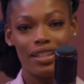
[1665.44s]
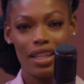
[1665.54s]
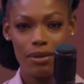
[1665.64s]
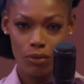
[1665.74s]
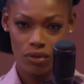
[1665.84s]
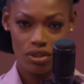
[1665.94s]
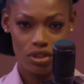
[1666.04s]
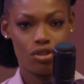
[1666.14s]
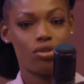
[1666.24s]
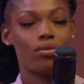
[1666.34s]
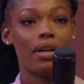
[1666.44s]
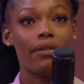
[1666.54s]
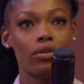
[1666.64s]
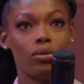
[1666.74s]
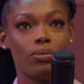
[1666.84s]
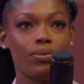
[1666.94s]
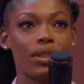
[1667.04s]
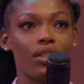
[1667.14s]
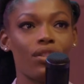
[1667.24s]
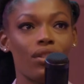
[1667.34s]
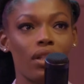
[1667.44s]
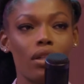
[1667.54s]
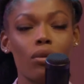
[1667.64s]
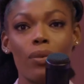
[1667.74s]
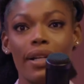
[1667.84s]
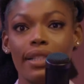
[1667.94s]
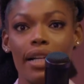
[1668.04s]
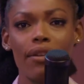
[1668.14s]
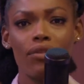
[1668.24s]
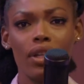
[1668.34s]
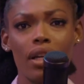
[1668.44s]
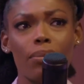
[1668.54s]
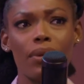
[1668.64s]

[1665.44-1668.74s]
the most traveled bridge in West Africa,